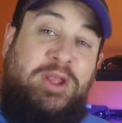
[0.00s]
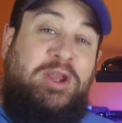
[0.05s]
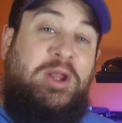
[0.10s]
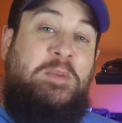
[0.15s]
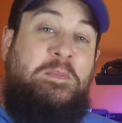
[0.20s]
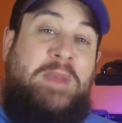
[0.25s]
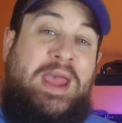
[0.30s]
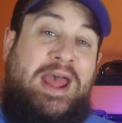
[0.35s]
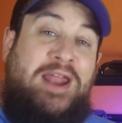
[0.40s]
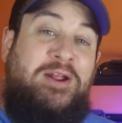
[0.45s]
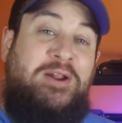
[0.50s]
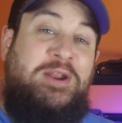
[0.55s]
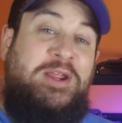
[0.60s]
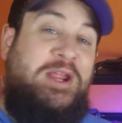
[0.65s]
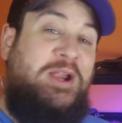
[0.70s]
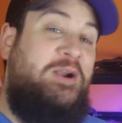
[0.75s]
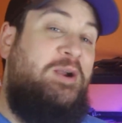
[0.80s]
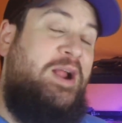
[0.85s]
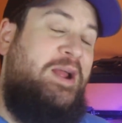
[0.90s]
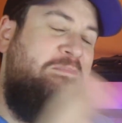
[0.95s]
good mat on
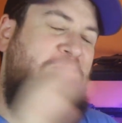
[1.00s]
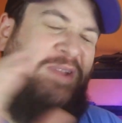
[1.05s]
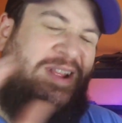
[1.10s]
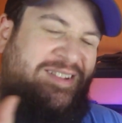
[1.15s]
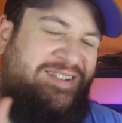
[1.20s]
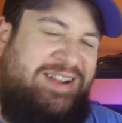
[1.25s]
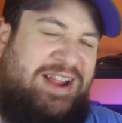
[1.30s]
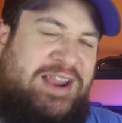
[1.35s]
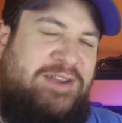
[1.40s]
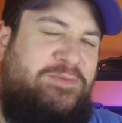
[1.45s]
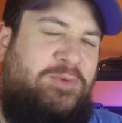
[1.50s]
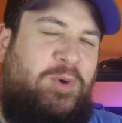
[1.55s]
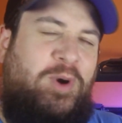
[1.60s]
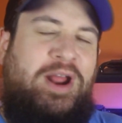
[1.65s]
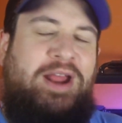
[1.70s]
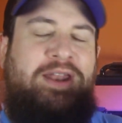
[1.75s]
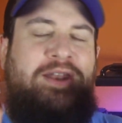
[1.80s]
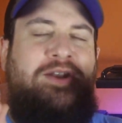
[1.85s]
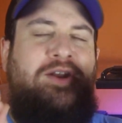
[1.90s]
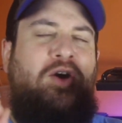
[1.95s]
here. I'm excited for
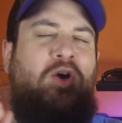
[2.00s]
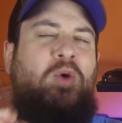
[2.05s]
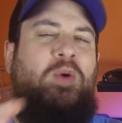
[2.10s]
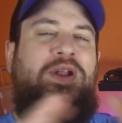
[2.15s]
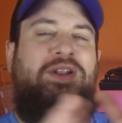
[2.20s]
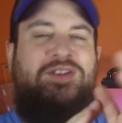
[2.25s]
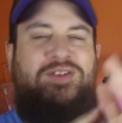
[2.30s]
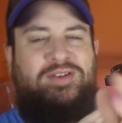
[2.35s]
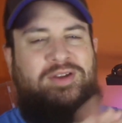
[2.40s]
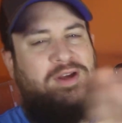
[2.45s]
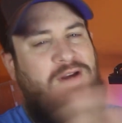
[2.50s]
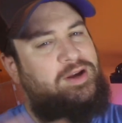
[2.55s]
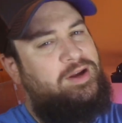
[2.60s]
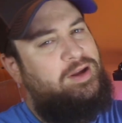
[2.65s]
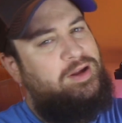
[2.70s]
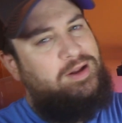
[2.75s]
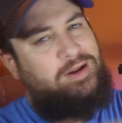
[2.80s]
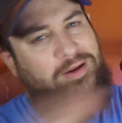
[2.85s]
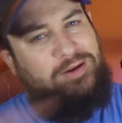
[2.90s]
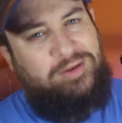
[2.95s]
it. I know it's
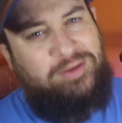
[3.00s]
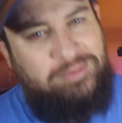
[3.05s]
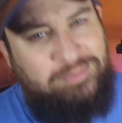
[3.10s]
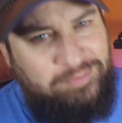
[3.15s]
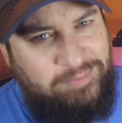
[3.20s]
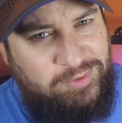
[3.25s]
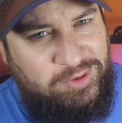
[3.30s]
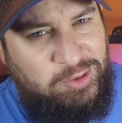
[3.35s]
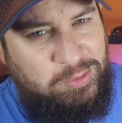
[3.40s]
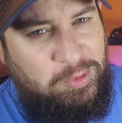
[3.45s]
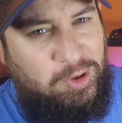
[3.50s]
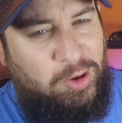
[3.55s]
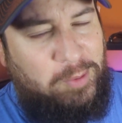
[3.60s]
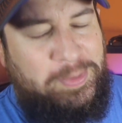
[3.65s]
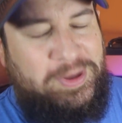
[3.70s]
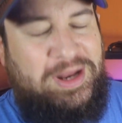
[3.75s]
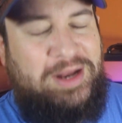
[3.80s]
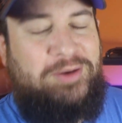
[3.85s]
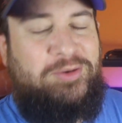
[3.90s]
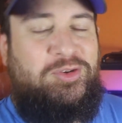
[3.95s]
small
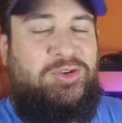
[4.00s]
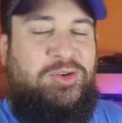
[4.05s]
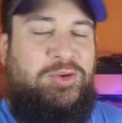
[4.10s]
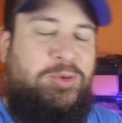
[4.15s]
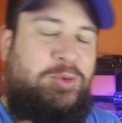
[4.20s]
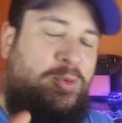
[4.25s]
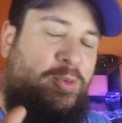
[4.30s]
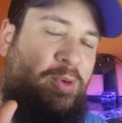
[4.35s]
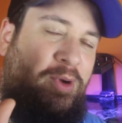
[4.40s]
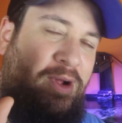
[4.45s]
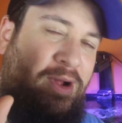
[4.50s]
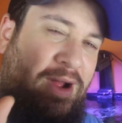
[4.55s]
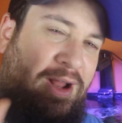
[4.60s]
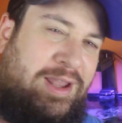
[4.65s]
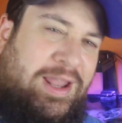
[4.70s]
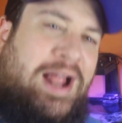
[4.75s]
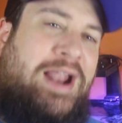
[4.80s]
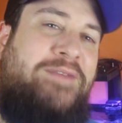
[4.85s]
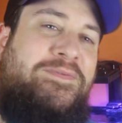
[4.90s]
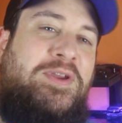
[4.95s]
potatoes to a
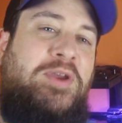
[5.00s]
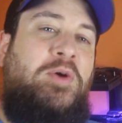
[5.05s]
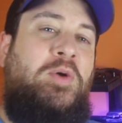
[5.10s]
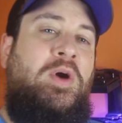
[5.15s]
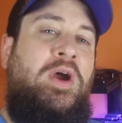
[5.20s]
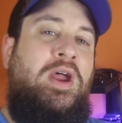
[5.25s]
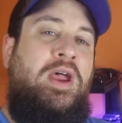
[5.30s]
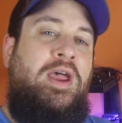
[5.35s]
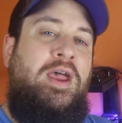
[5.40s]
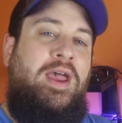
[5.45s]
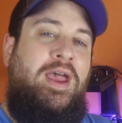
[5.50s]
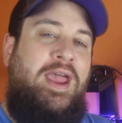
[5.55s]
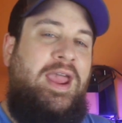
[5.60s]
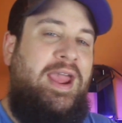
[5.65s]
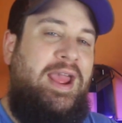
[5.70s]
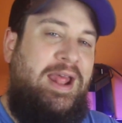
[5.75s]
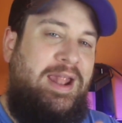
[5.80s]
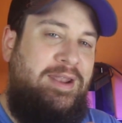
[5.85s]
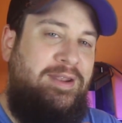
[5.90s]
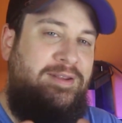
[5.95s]
lot of you,
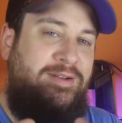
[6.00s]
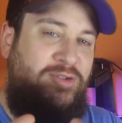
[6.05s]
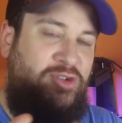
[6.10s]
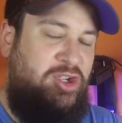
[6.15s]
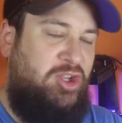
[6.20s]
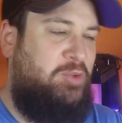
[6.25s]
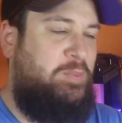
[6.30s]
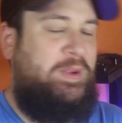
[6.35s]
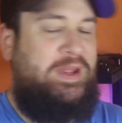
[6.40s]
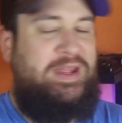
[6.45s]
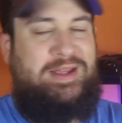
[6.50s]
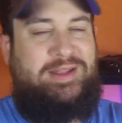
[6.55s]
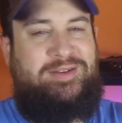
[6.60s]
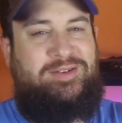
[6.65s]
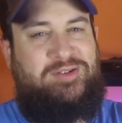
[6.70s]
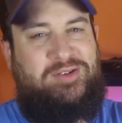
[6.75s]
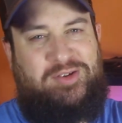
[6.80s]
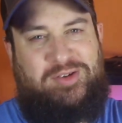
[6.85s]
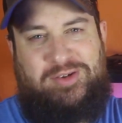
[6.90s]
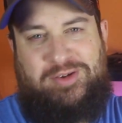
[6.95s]
and GSP
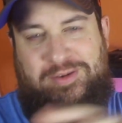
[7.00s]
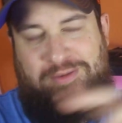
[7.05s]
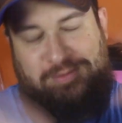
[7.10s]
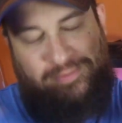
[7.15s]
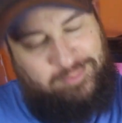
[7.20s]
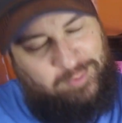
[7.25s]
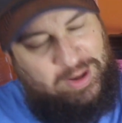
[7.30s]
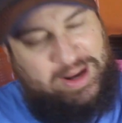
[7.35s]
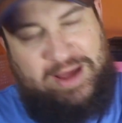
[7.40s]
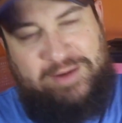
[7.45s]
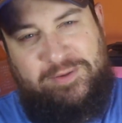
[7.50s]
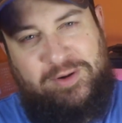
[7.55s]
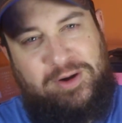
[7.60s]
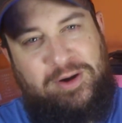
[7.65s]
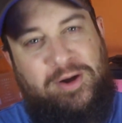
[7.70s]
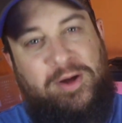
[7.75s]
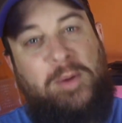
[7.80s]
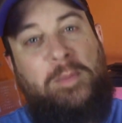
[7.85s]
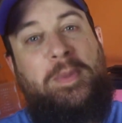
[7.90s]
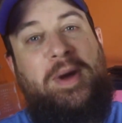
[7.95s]
is just
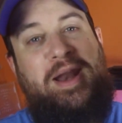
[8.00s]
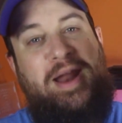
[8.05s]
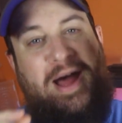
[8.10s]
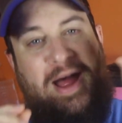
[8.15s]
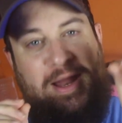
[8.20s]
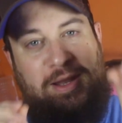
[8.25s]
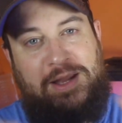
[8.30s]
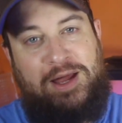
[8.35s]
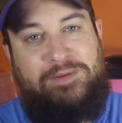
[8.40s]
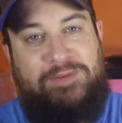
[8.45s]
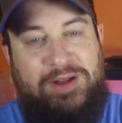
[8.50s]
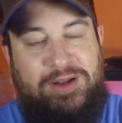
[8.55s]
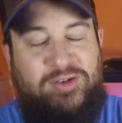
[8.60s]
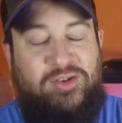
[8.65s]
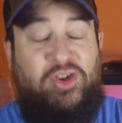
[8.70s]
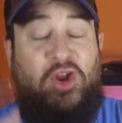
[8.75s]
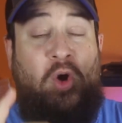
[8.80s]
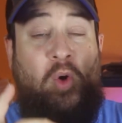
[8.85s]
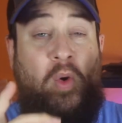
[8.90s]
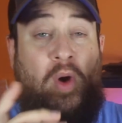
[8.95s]
whatever, but I love it.
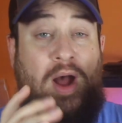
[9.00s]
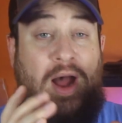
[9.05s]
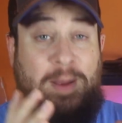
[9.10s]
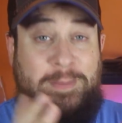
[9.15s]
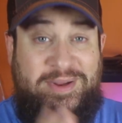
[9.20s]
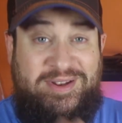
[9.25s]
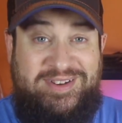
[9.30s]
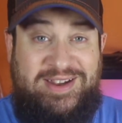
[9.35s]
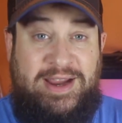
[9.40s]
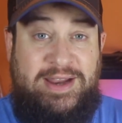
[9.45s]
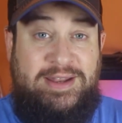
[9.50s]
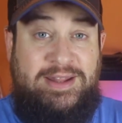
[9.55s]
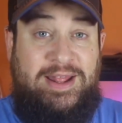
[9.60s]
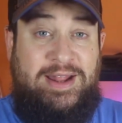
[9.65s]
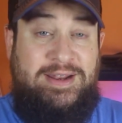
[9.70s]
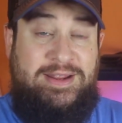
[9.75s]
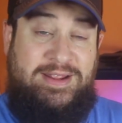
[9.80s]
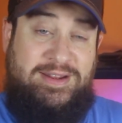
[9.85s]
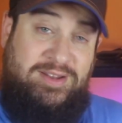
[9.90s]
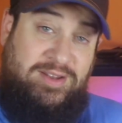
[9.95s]
So I'm excited
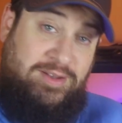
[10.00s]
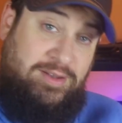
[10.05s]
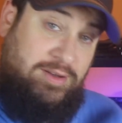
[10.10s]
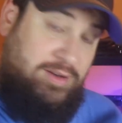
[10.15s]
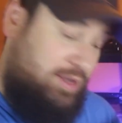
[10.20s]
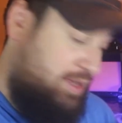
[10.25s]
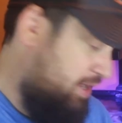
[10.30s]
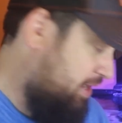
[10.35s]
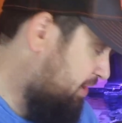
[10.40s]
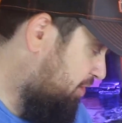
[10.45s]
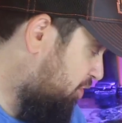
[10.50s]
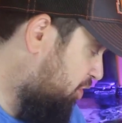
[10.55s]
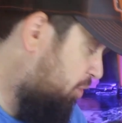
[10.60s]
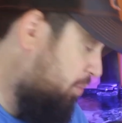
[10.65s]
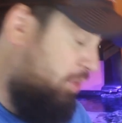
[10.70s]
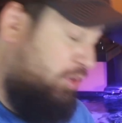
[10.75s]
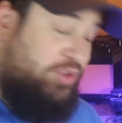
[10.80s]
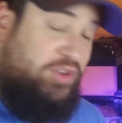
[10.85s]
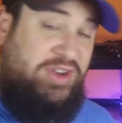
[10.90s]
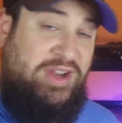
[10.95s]
that it's
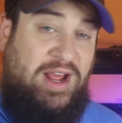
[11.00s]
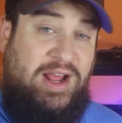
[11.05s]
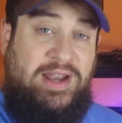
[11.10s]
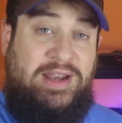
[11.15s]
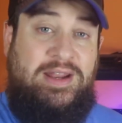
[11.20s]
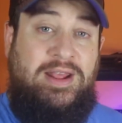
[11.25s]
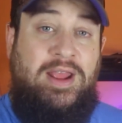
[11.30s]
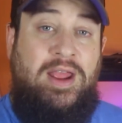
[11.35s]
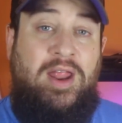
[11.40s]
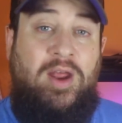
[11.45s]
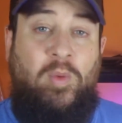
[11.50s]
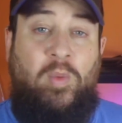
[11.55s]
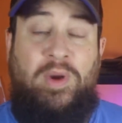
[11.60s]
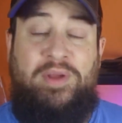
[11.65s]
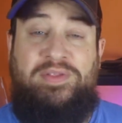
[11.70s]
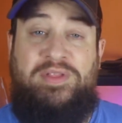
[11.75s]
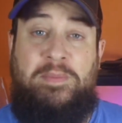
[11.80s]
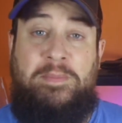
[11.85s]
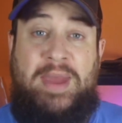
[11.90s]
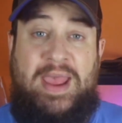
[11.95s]
almost done
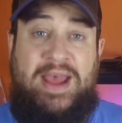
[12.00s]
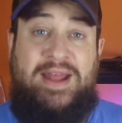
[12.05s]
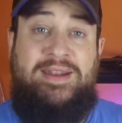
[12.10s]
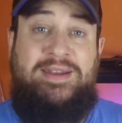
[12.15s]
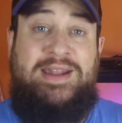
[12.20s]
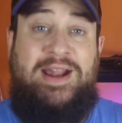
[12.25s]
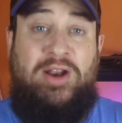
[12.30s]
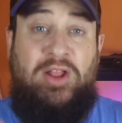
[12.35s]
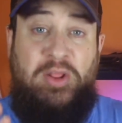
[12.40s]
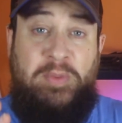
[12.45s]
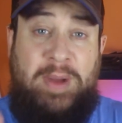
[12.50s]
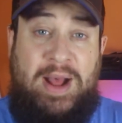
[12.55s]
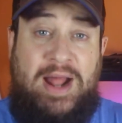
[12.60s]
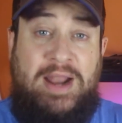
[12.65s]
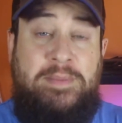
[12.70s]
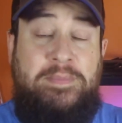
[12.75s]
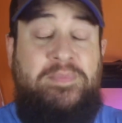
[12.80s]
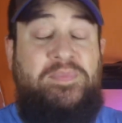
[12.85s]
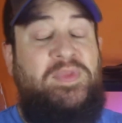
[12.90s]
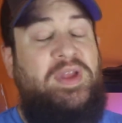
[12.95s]
with the mat down on the
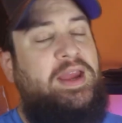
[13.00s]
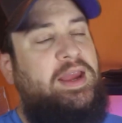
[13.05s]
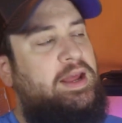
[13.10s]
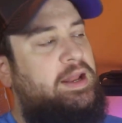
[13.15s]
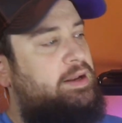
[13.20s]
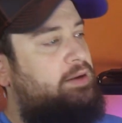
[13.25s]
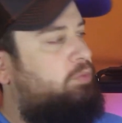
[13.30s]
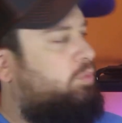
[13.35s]
bottom, and